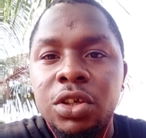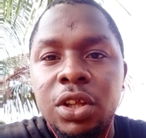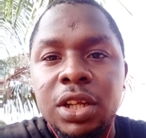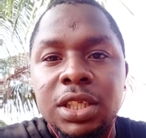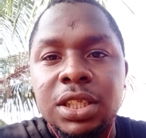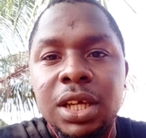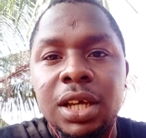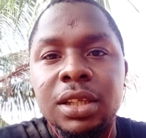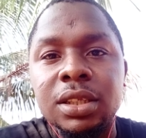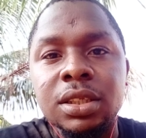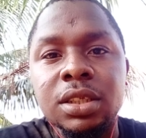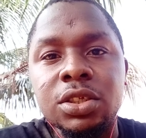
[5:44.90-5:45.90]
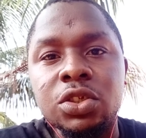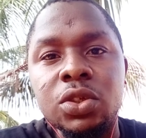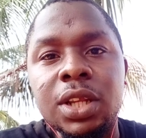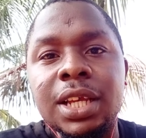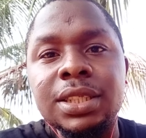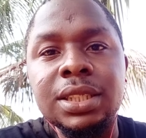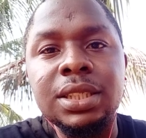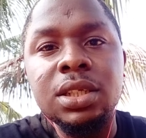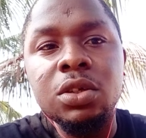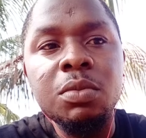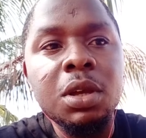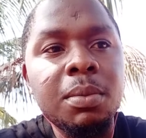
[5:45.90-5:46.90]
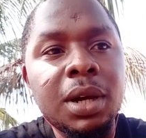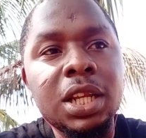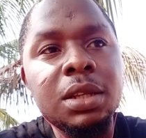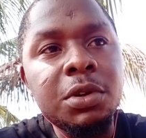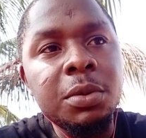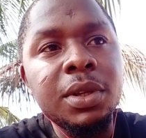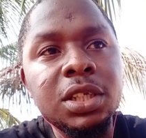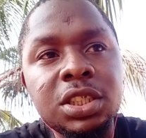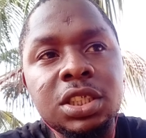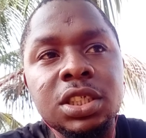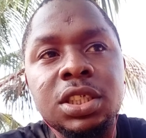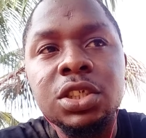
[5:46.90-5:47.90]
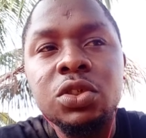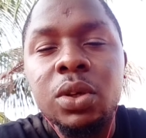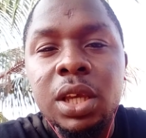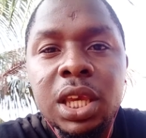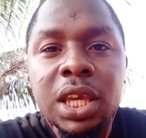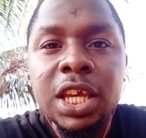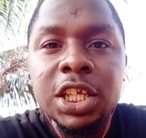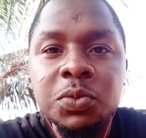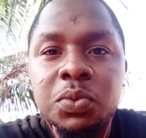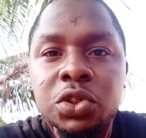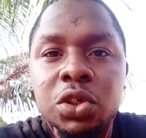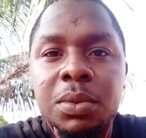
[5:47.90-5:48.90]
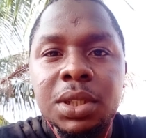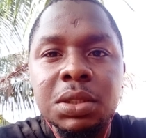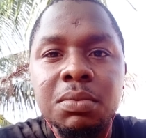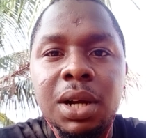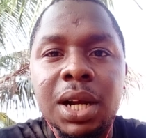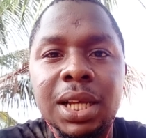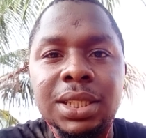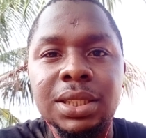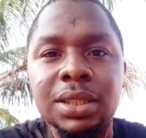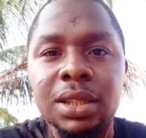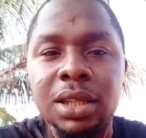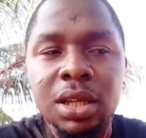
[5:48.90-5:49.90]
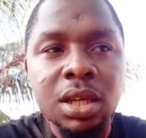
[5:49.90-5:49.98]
You understand? So that's the deal, man. My name remains Chijindu, aka Exposure Mercy Magazine.